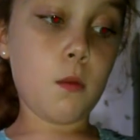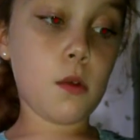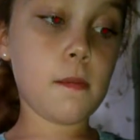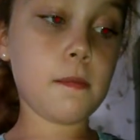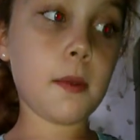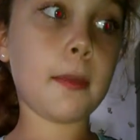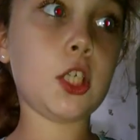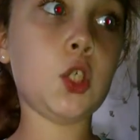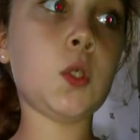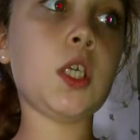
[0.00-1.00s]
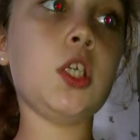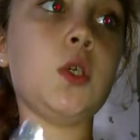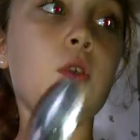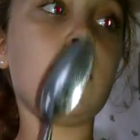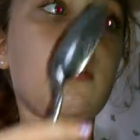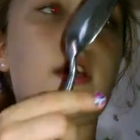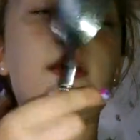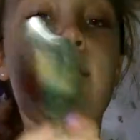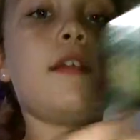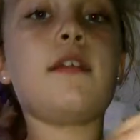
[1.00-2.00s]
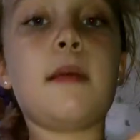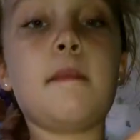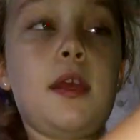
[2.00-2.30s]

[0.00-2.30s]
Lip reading: one, but you can use, it's the same